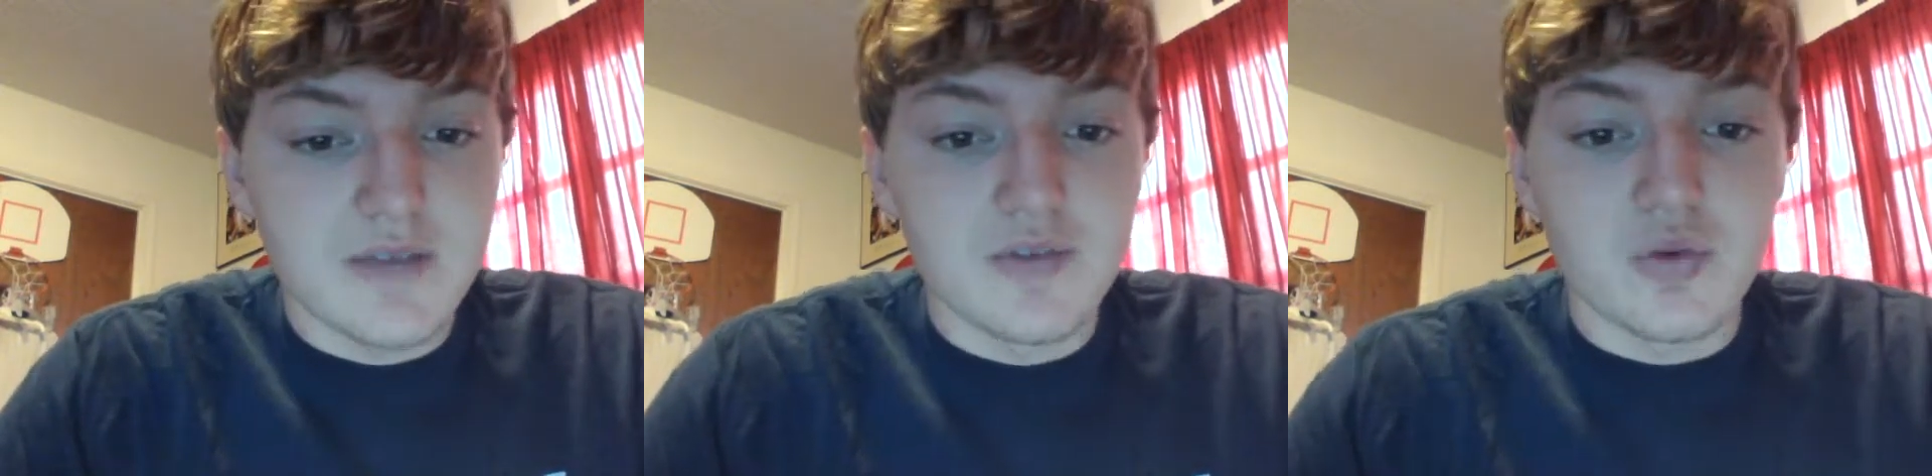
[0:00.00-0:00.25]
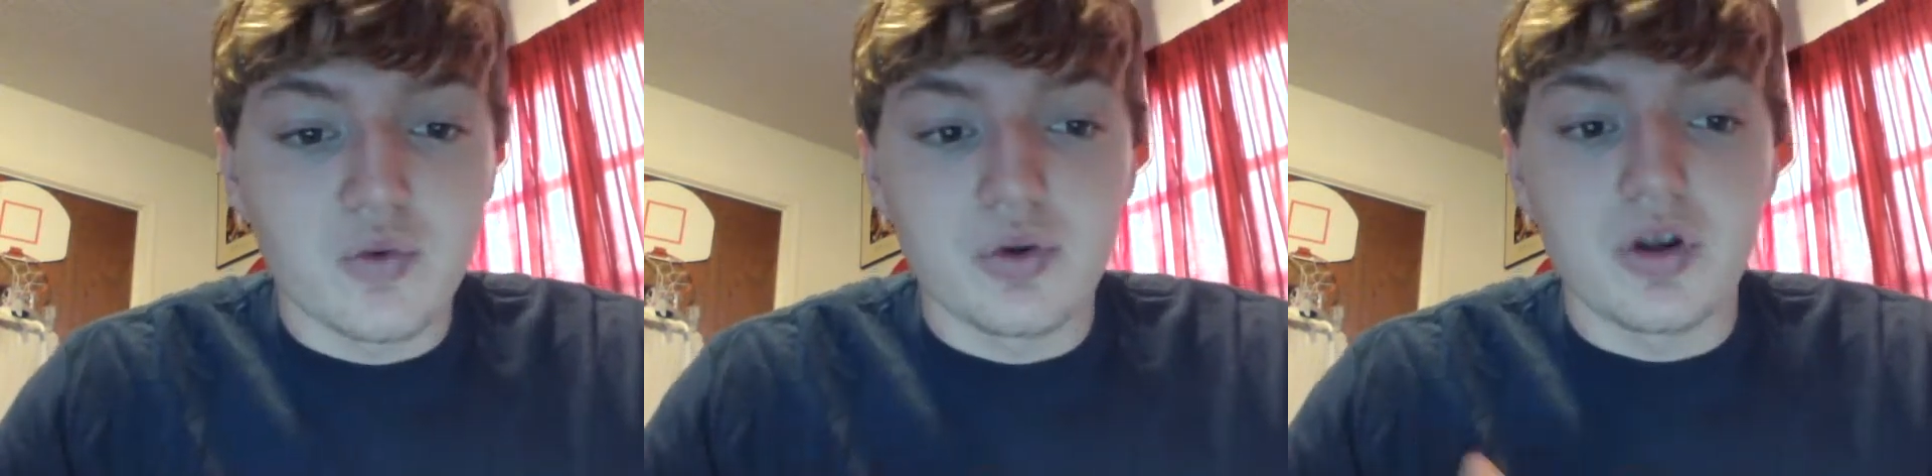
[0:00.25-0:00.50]

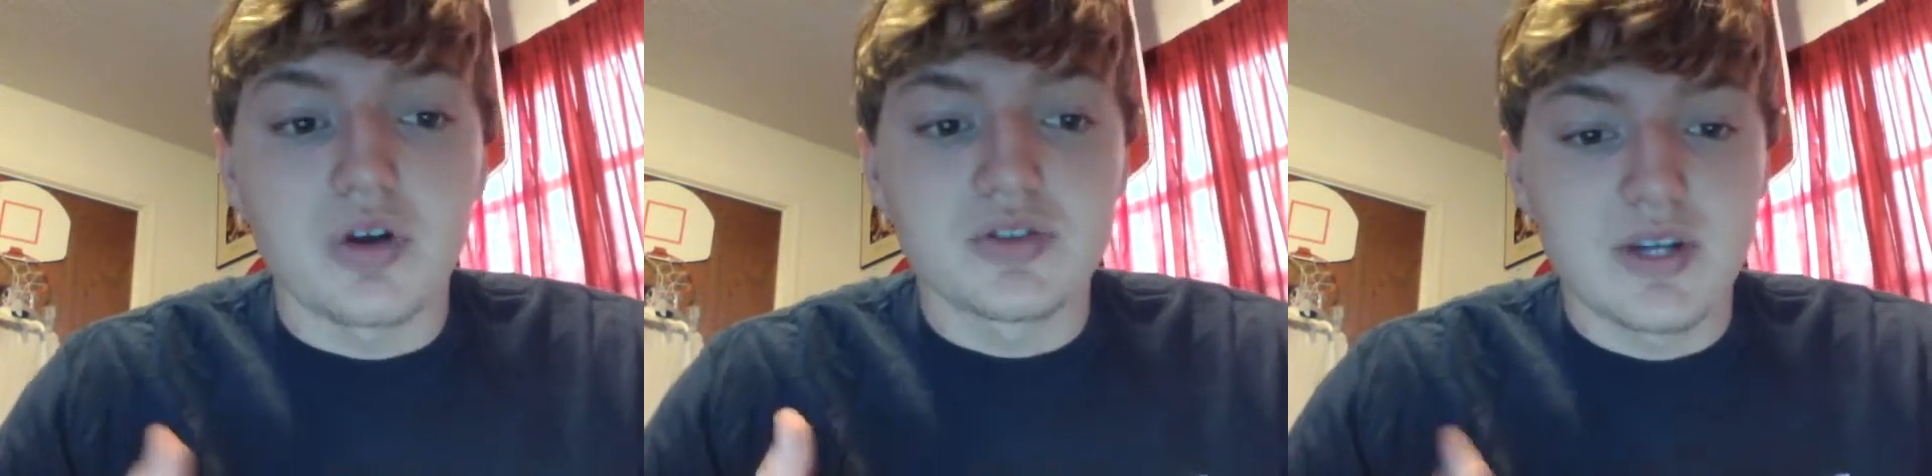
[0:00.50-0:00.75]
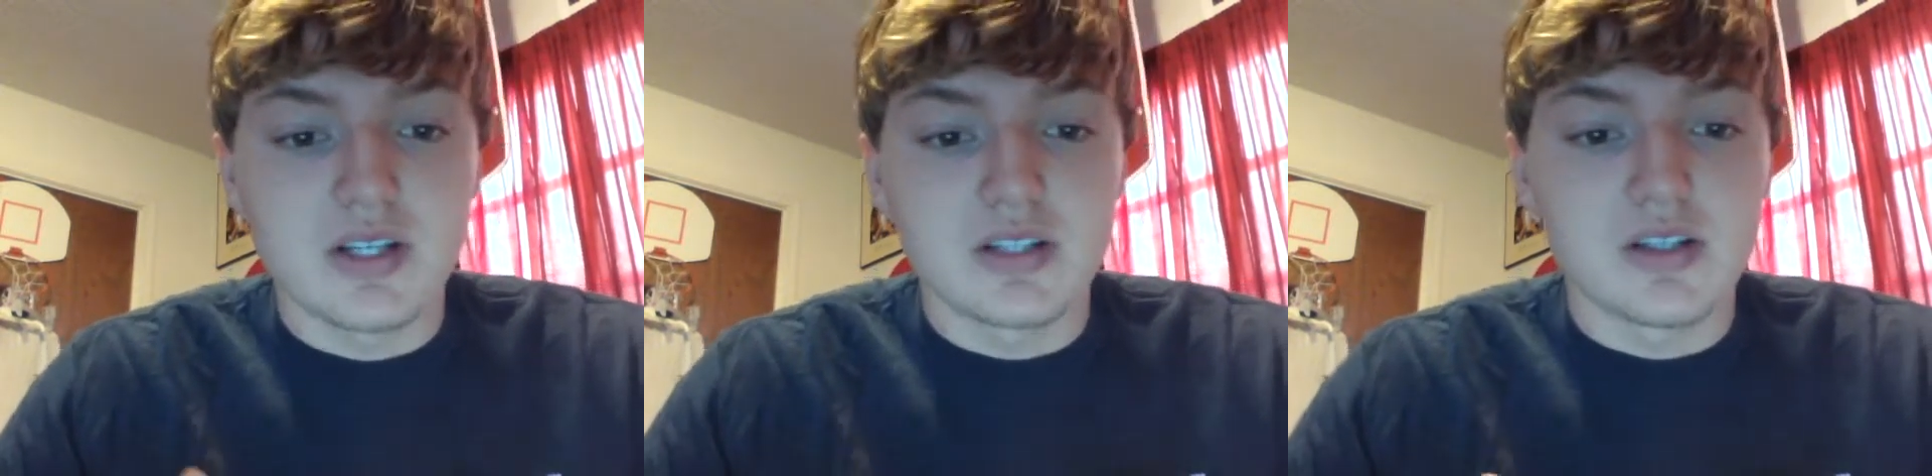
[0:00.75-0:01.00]
Kevin Norwood
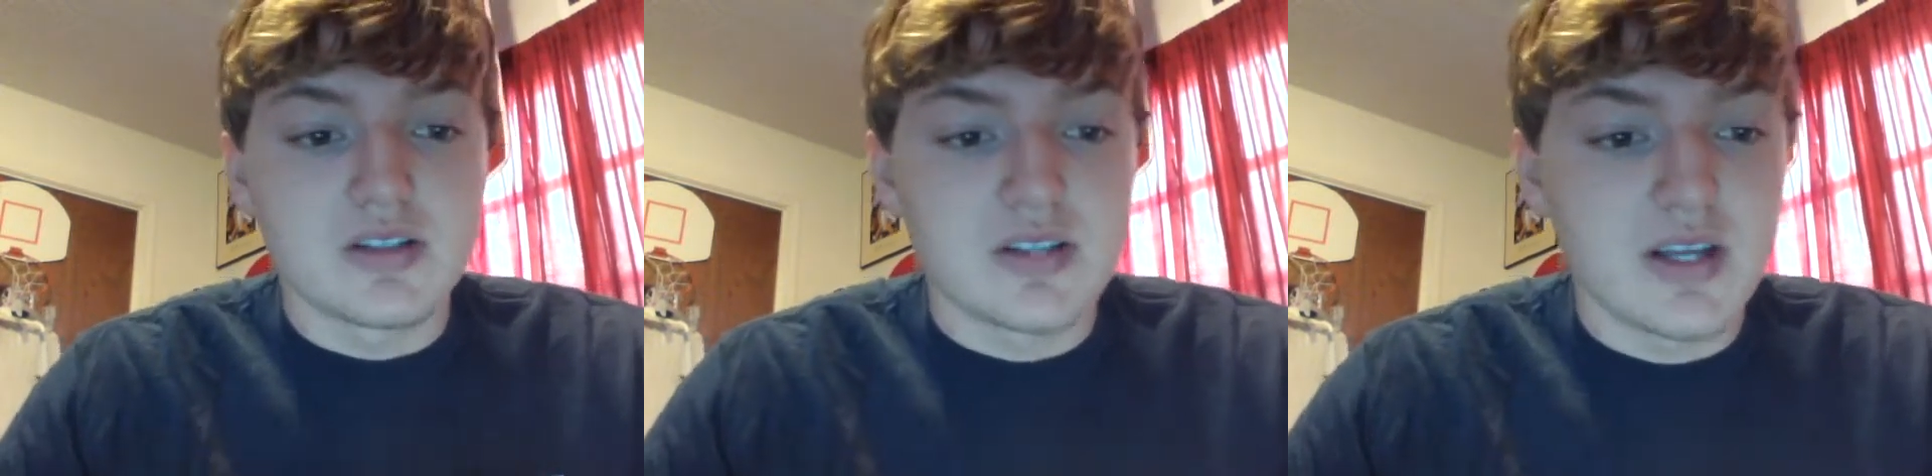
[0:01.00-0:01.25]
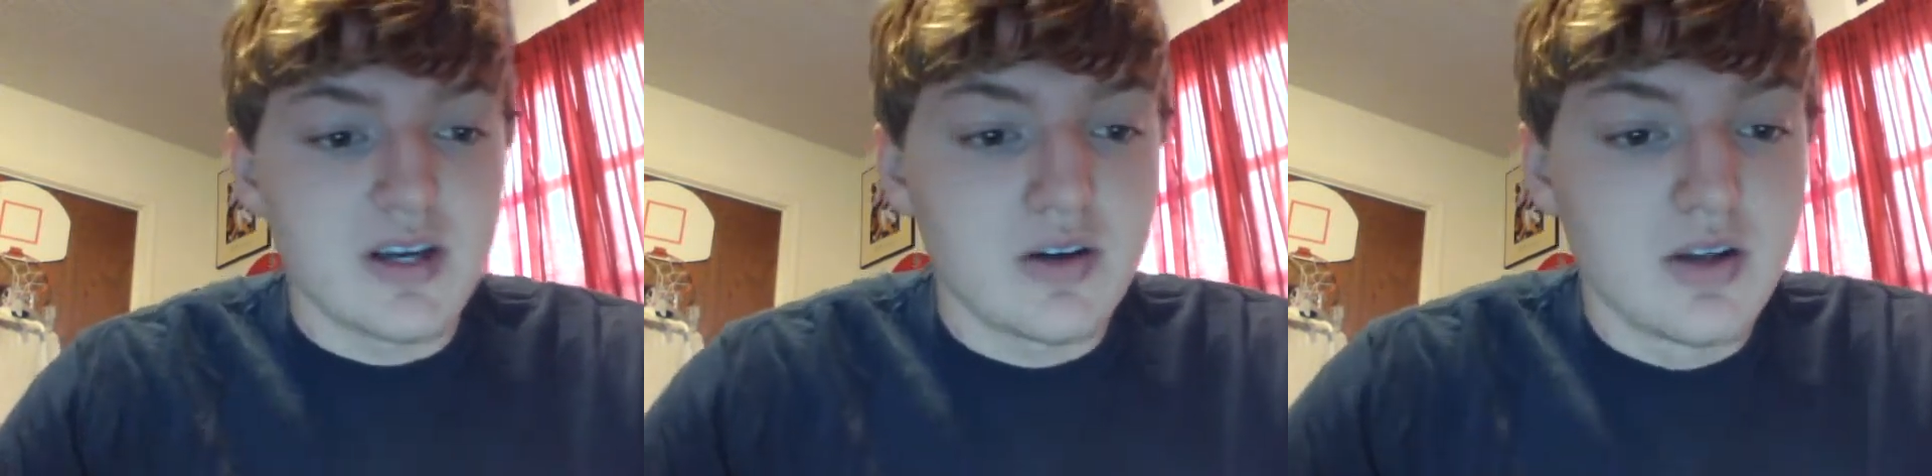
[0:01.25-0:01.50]
also had a
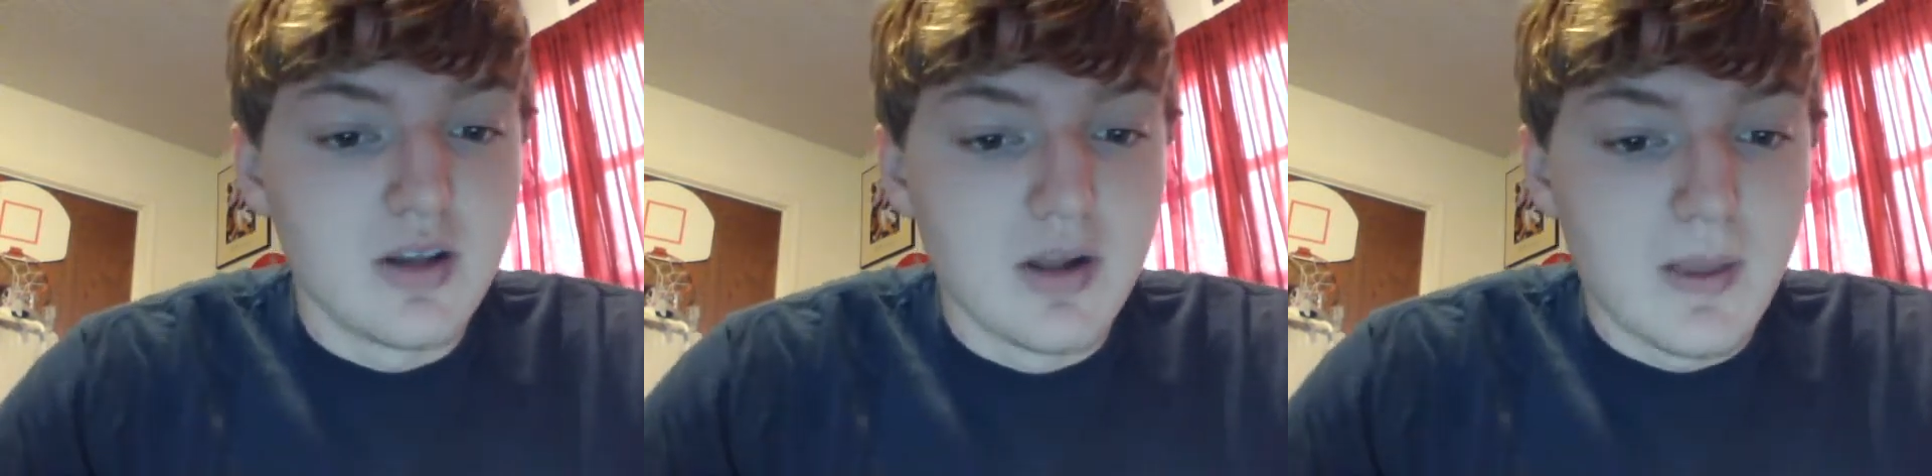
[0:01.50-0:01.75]
touchdown.